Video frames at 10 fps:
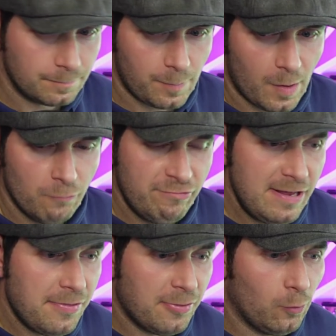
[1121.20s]

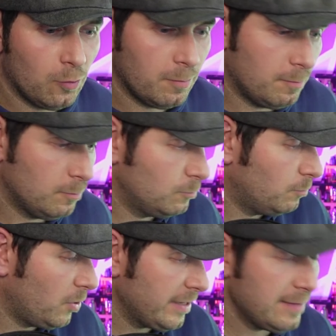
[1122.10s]
rethought
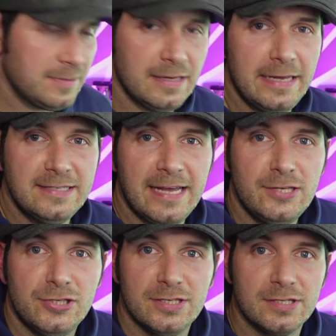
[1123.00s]
my
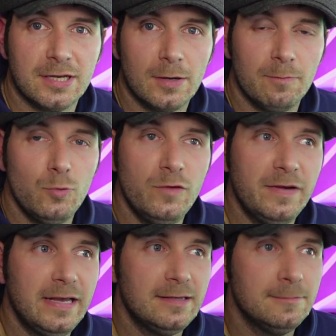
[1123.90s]
intentions moving
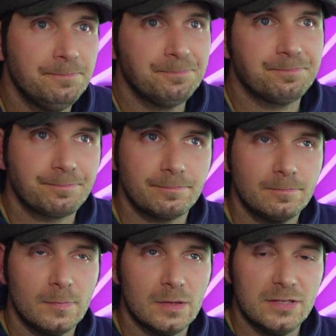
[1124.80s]
in
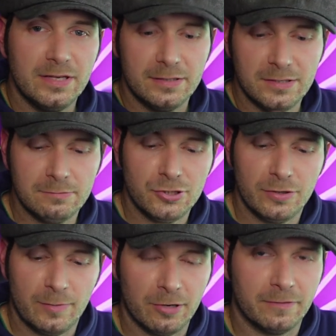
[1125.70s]
into
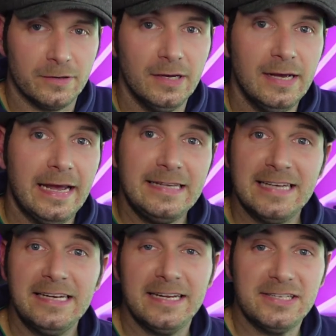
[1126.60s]
the
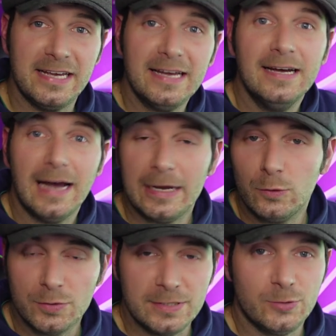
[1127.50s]
end of this year and
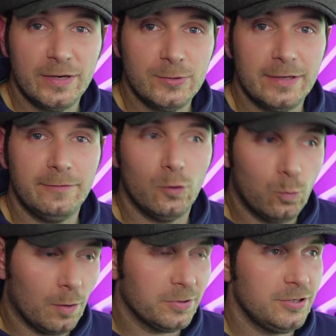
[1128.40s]
also into 2024,
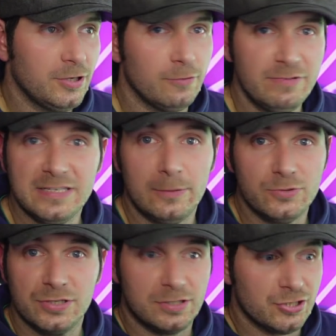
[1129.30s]
what I'm going to do. Originally, it was
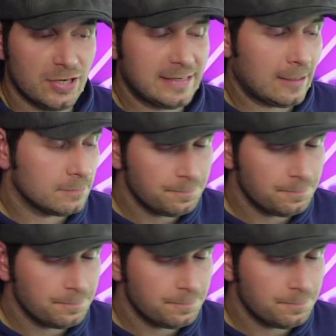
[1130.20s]
just to shut down.